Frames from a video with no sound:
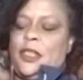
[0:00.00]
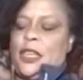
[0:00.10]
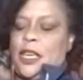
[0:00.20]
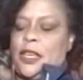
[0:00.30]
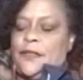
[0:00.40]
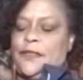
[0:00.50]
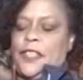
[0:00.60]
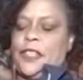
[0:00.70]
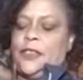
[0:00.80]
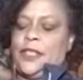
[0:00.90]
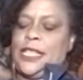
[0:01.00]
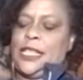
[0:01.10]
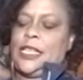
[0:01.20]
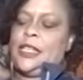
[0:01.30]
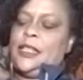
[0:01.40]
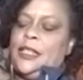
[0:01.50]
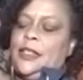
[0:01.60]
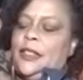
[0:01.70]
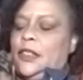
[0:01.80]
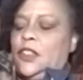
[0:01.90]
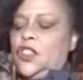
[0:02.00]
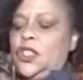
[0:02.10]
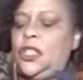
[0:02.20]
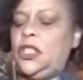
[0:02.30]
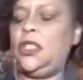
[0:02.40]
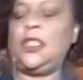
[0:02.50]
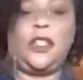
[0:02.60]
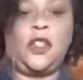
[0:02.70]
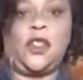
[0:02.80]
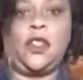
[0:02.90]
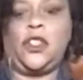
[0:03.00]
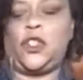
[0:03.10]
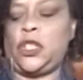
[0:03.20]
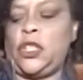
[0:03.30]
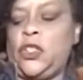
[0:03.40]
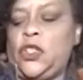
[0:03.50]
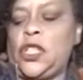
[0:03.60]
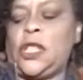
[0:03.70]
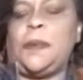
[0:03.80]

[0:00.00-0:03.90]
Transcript: I can feel the chill and the dilution just